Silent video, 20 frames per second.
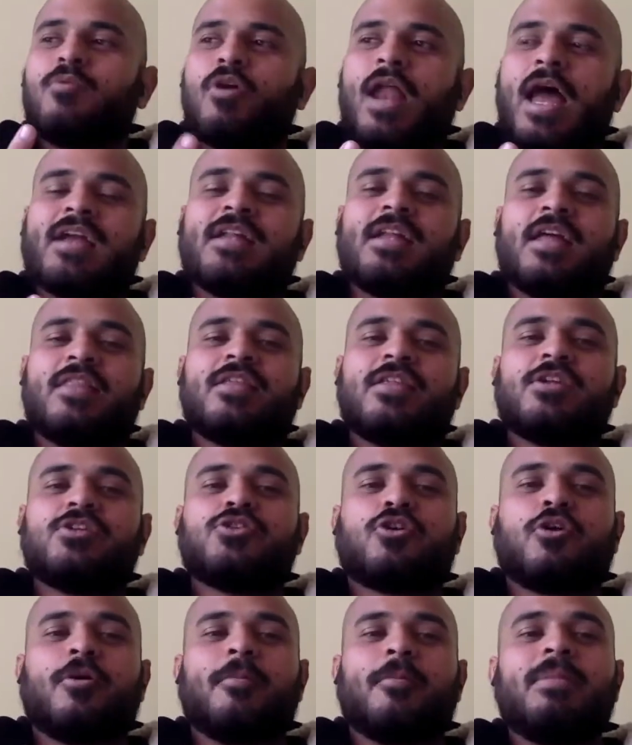And
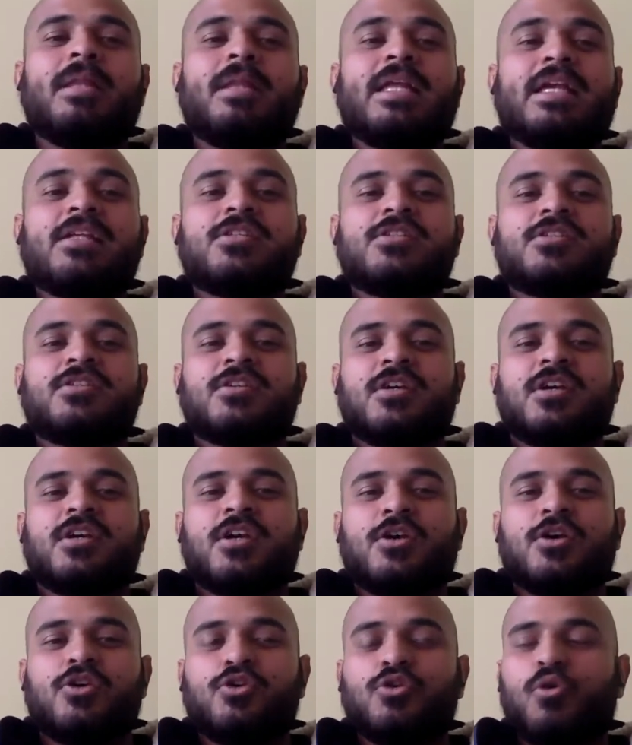thirdly, you're much more
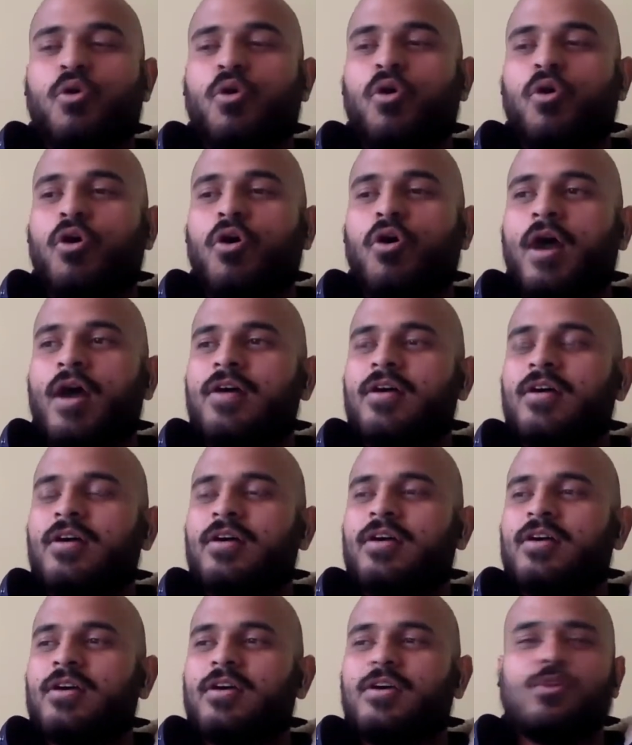likely, I think, to
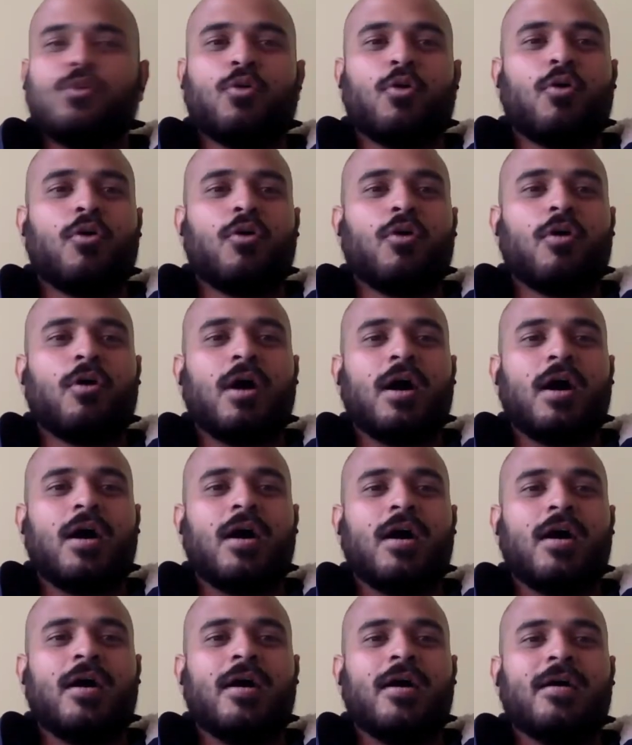complete your
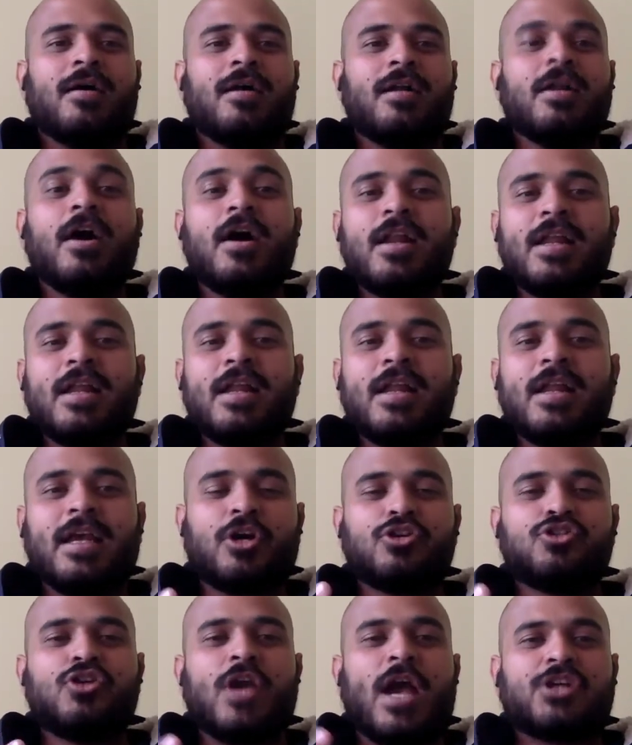
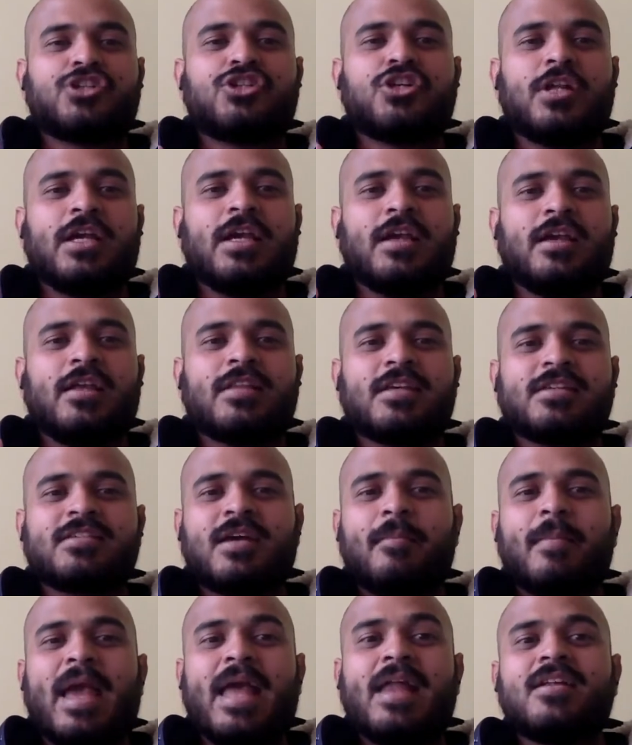learning
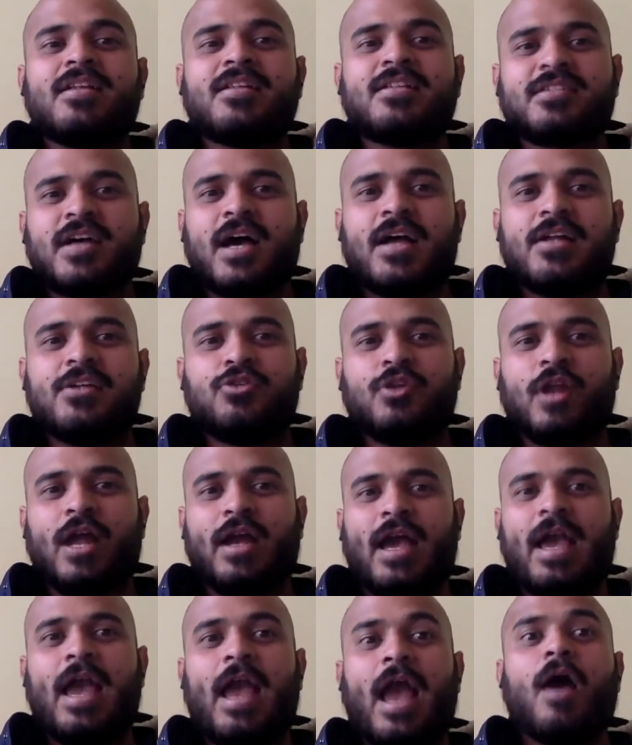because
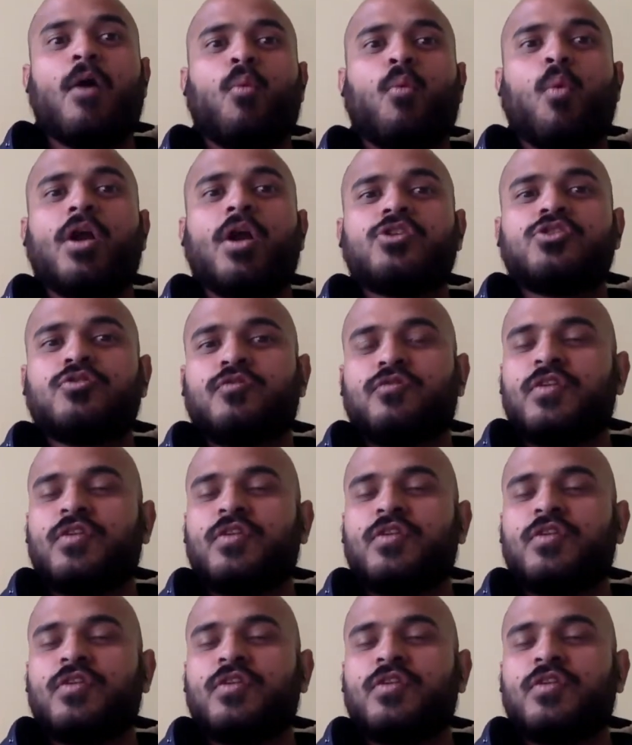there's some end in sight.